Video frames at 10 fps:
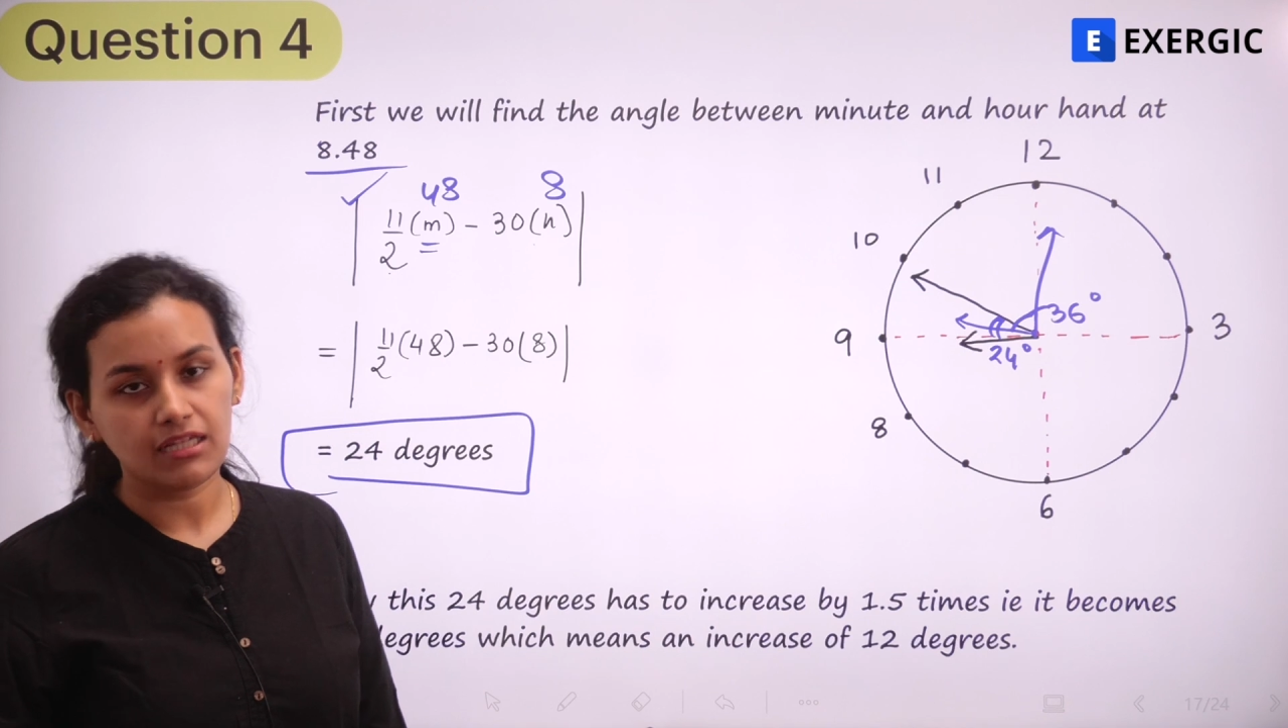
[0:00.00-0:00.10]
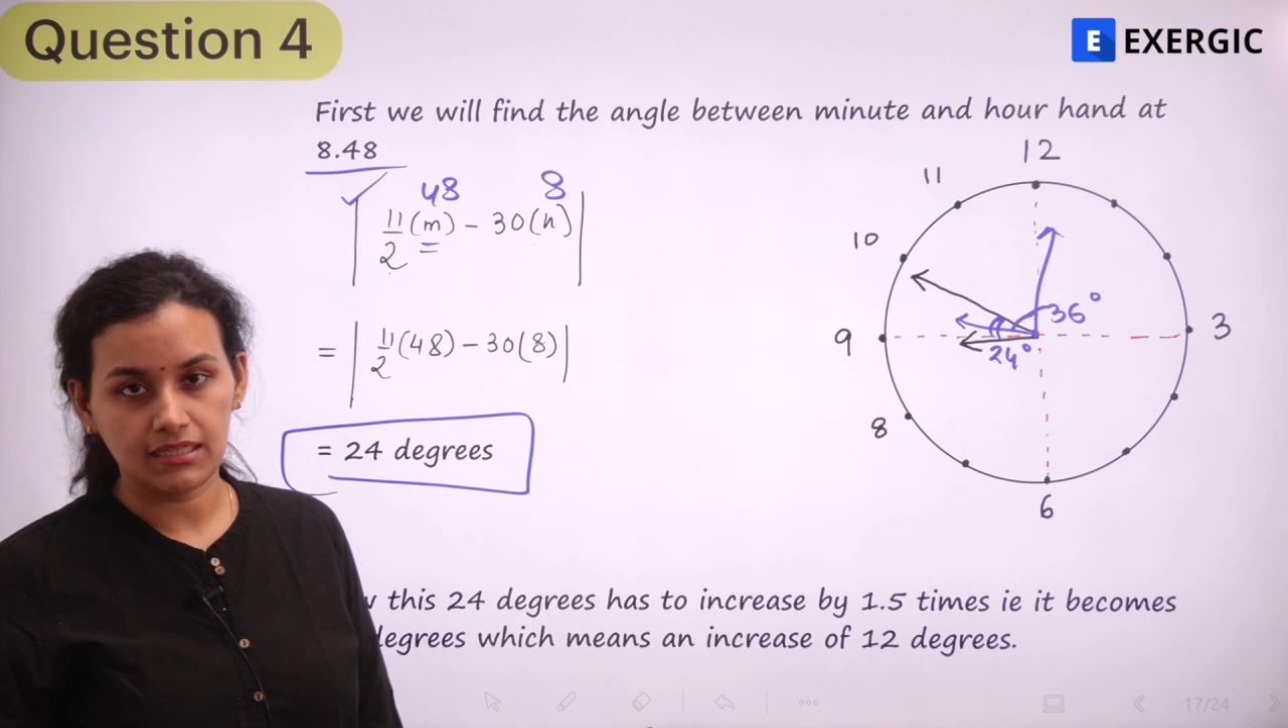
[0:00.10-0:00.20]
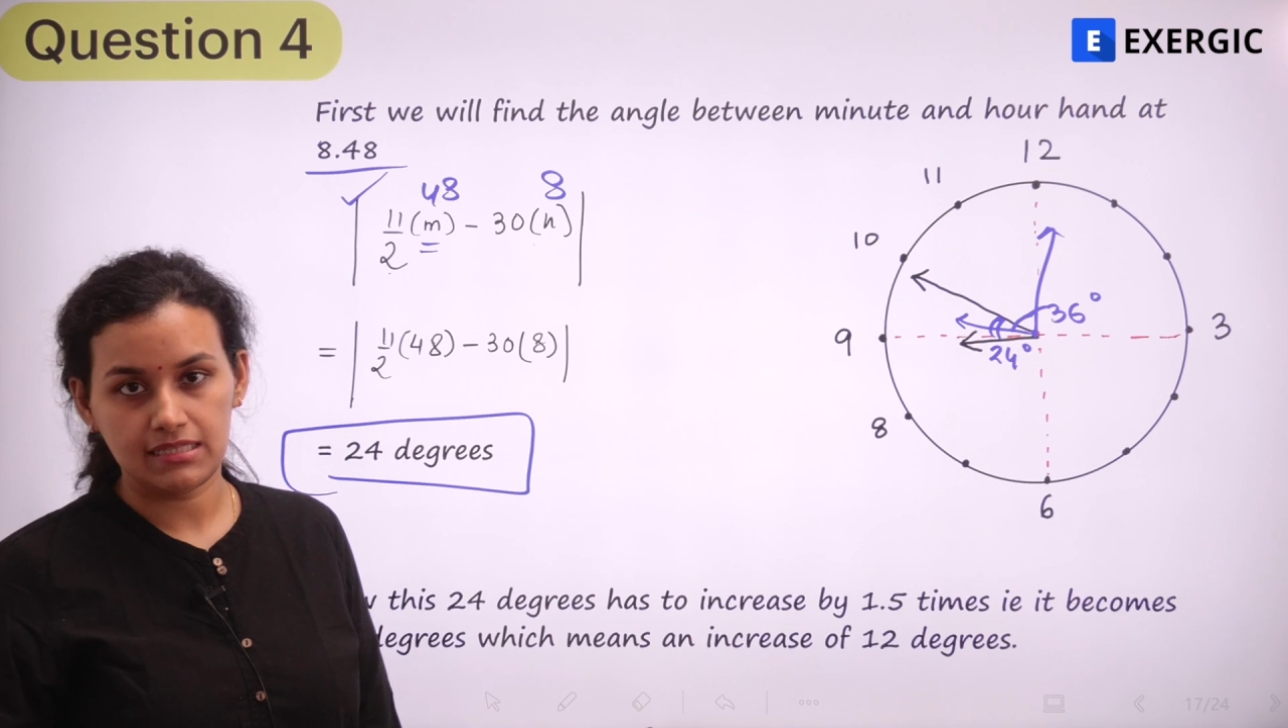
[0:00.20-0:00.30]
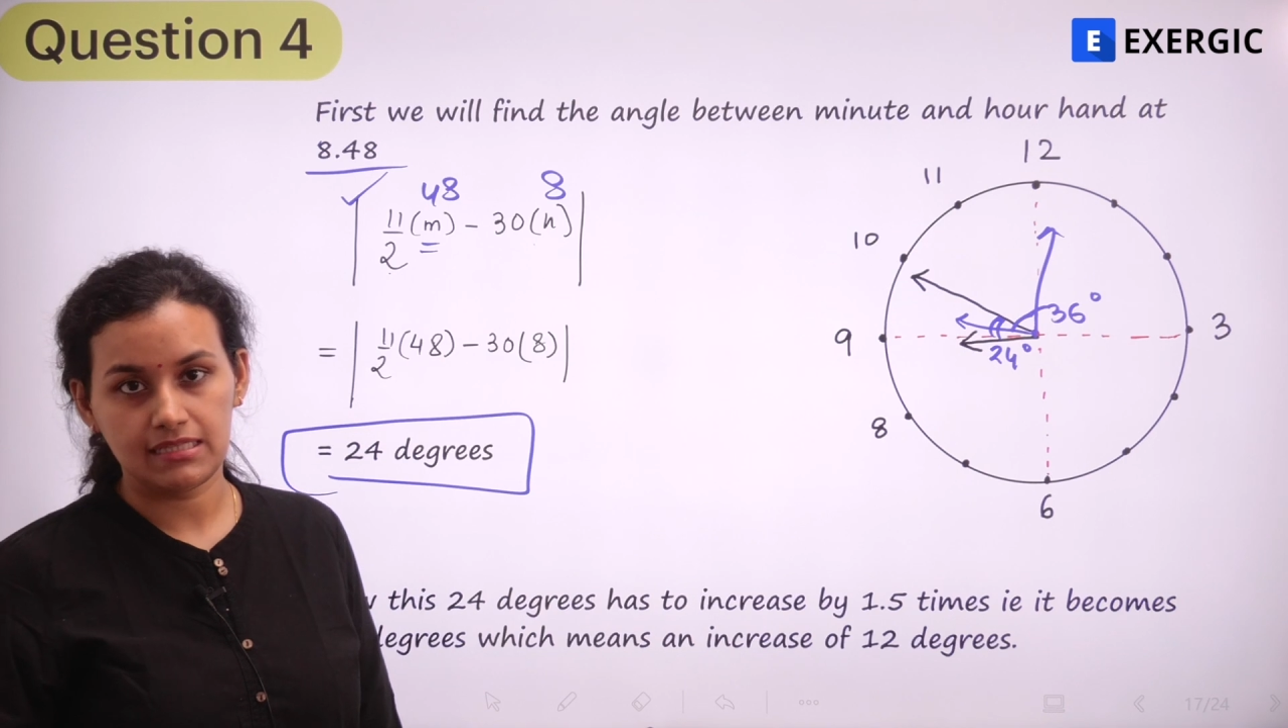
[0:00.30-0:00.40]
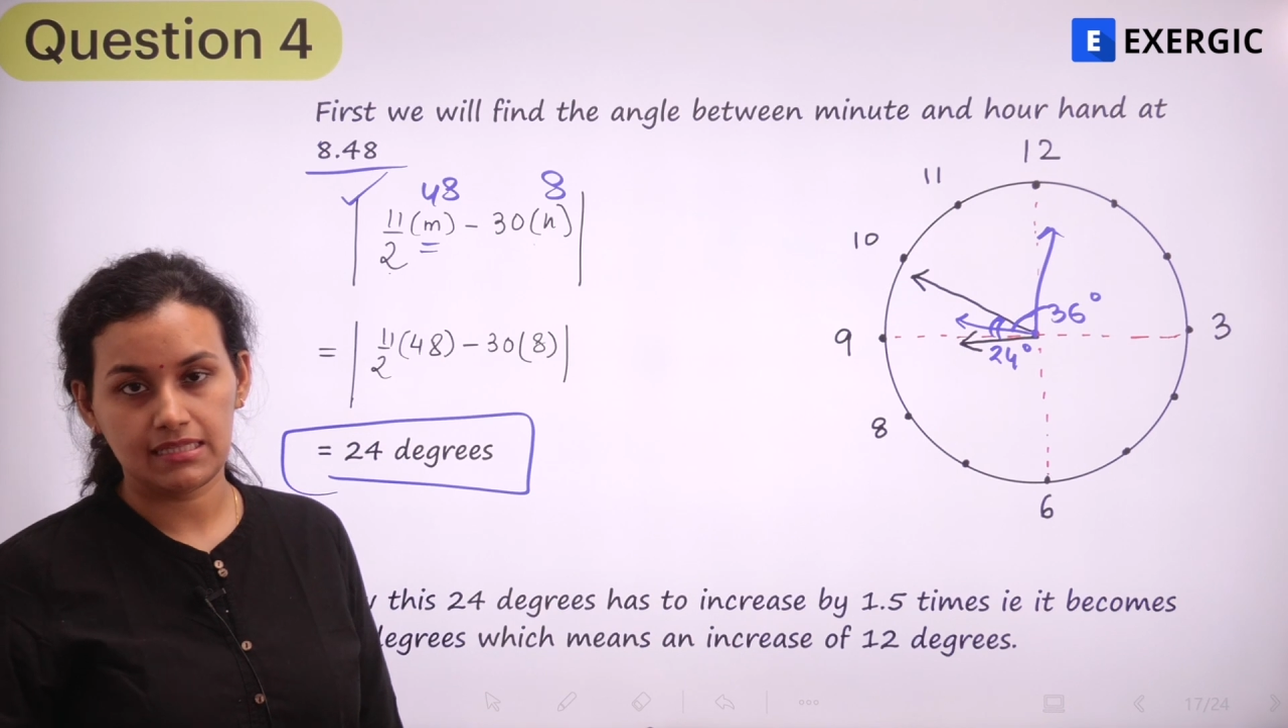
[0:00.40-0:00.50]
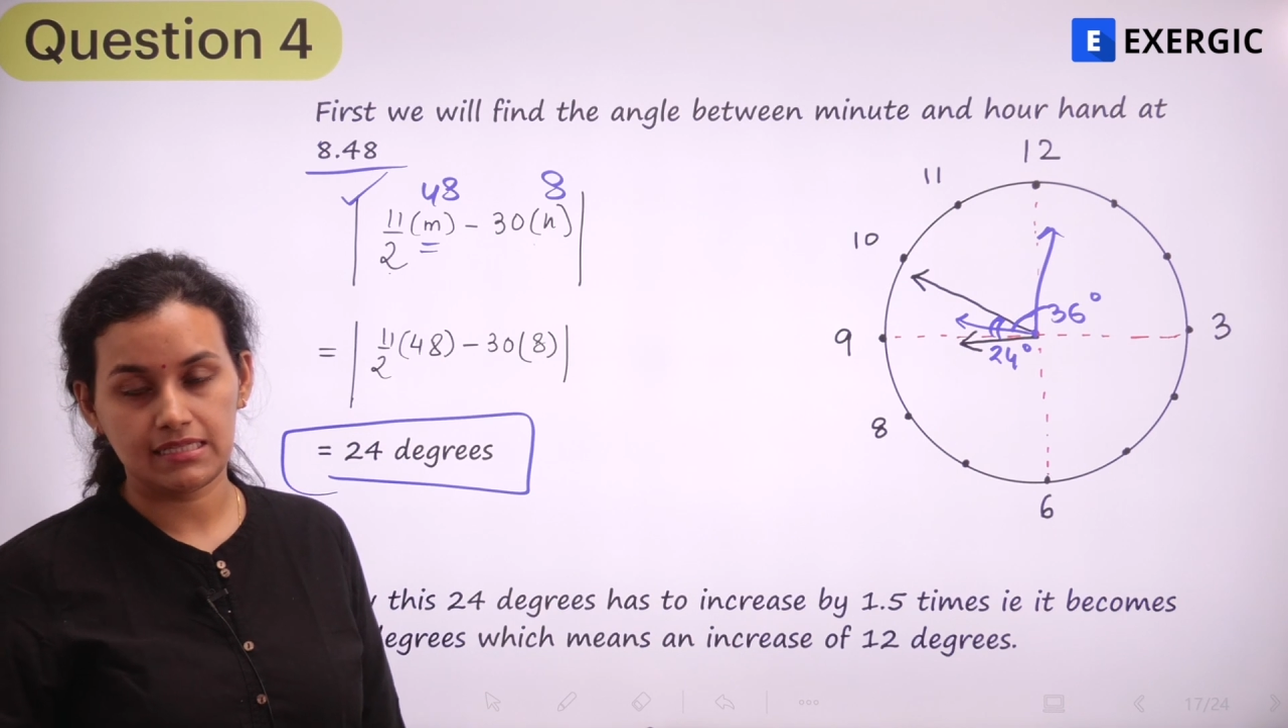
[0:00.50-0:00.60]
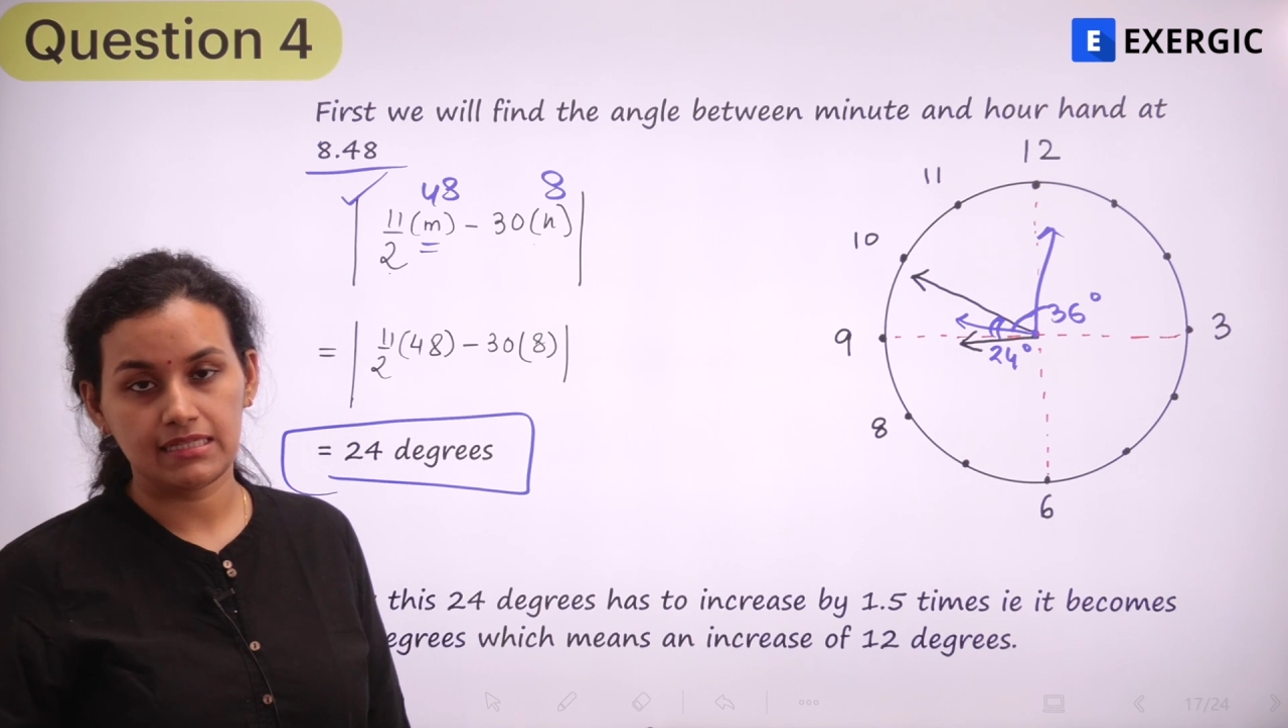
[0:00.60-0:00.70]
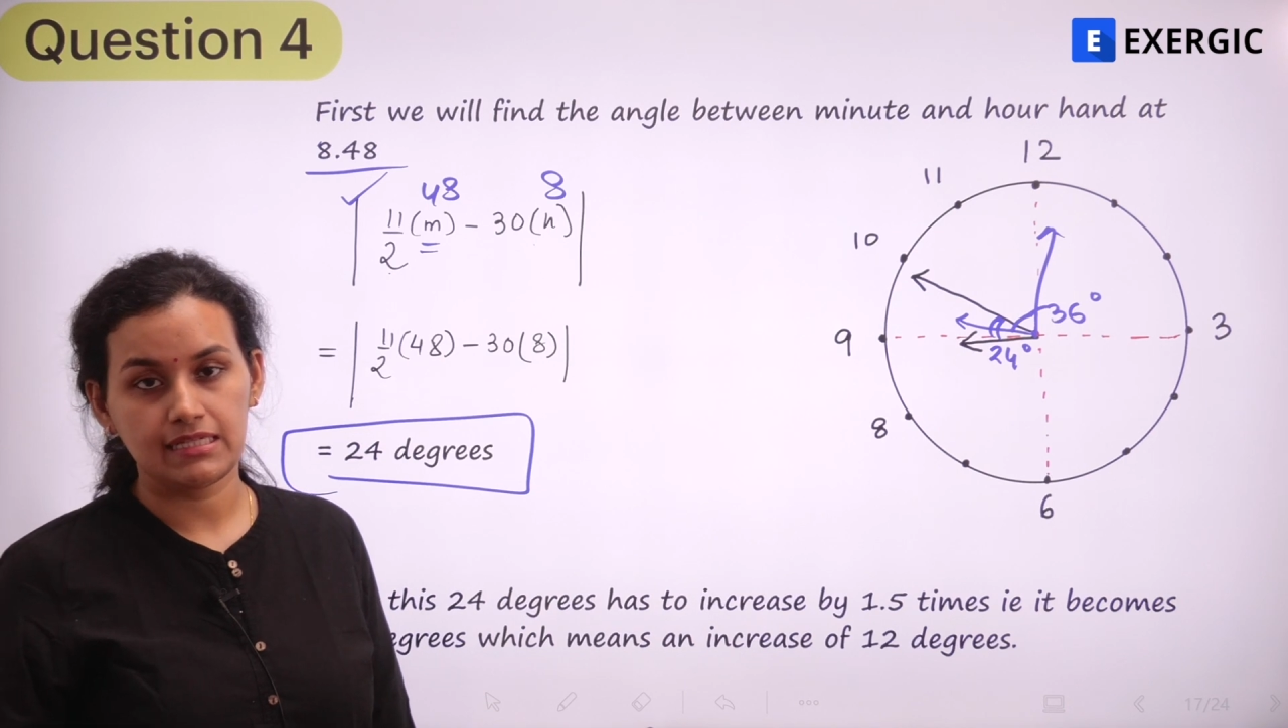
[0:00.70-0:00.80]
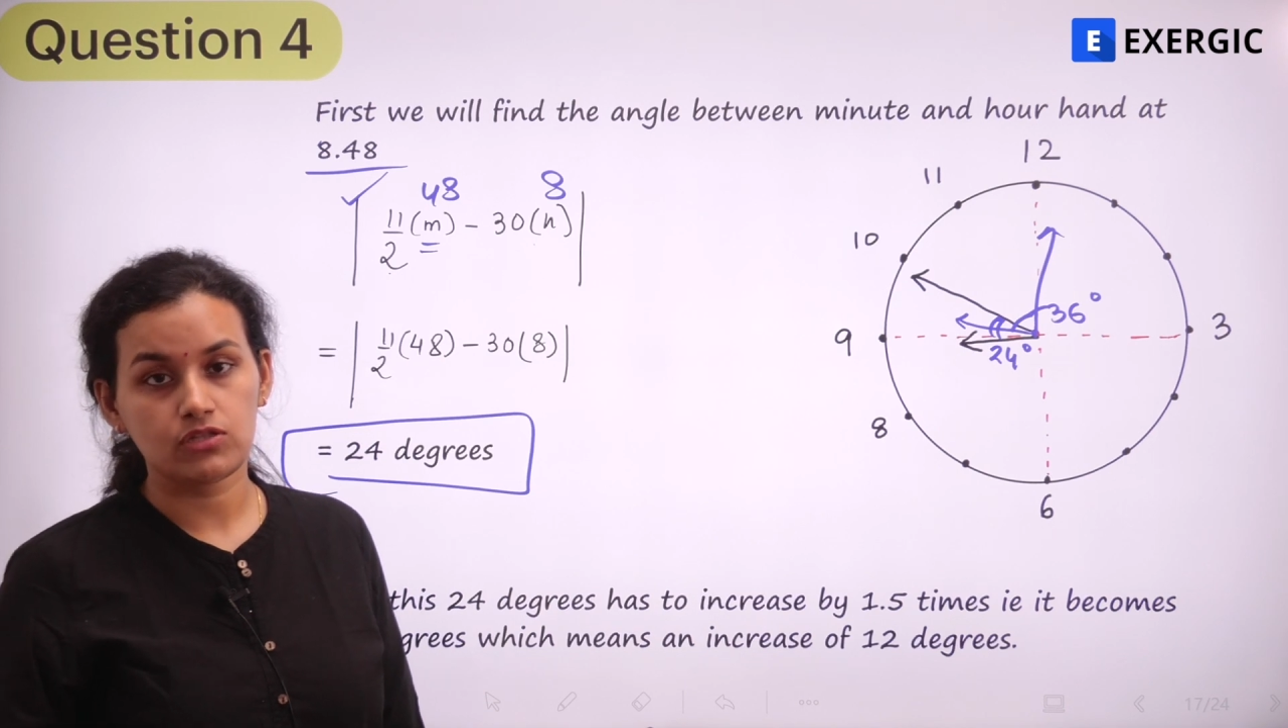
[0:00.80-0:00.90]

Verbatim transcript: 36 degree